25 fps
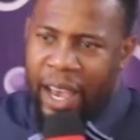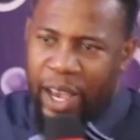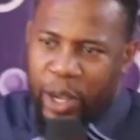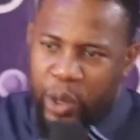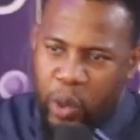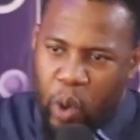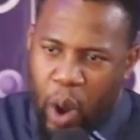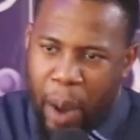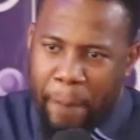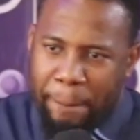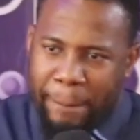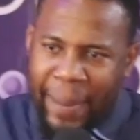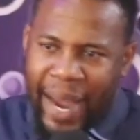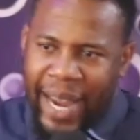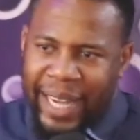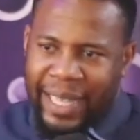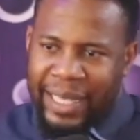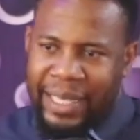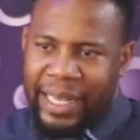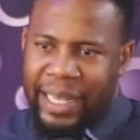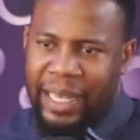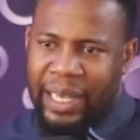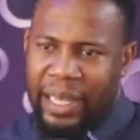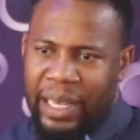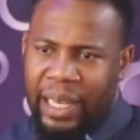your
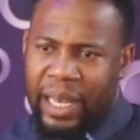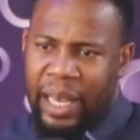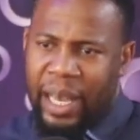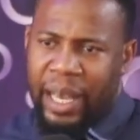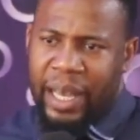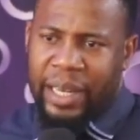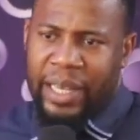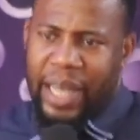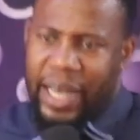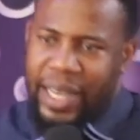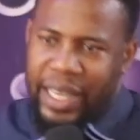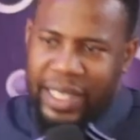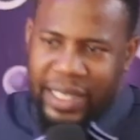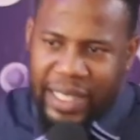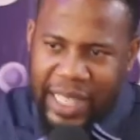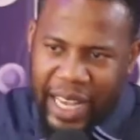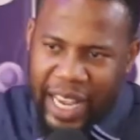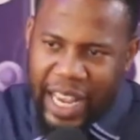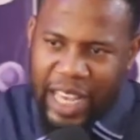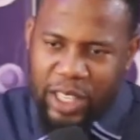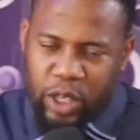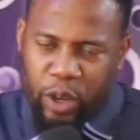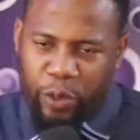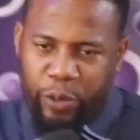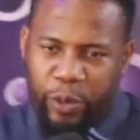mind, the
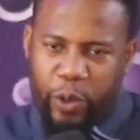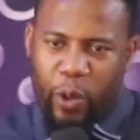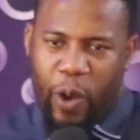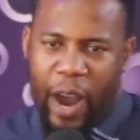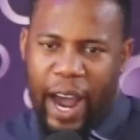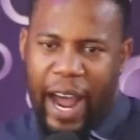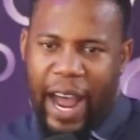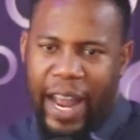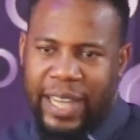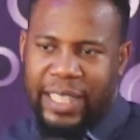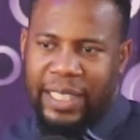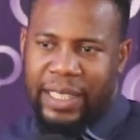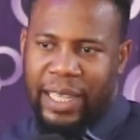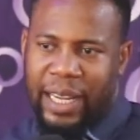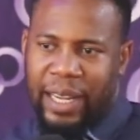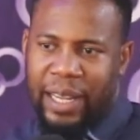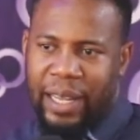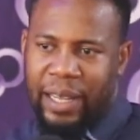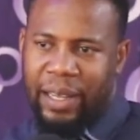desires of your heart?